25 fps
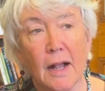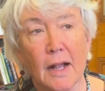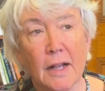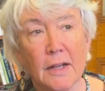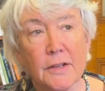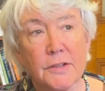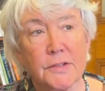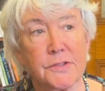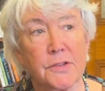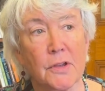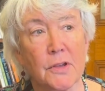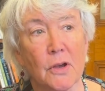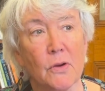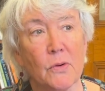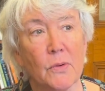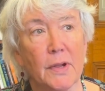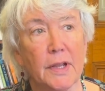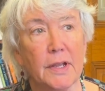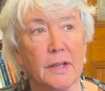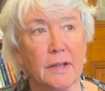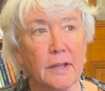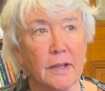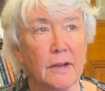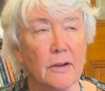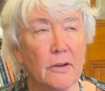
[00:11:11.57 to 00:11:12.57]
So
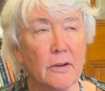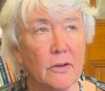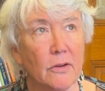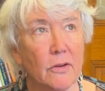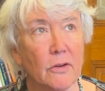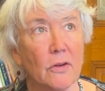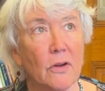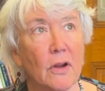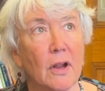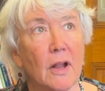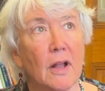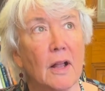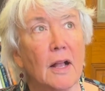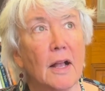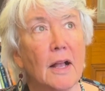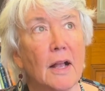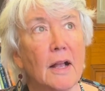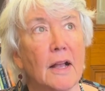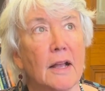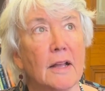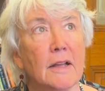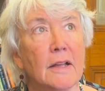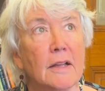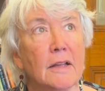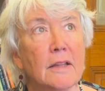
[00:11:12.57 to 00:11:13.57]
here
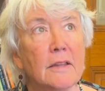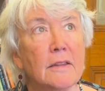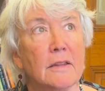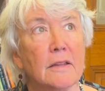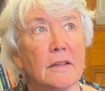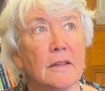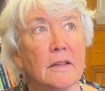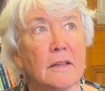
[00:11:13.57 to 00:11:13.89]
in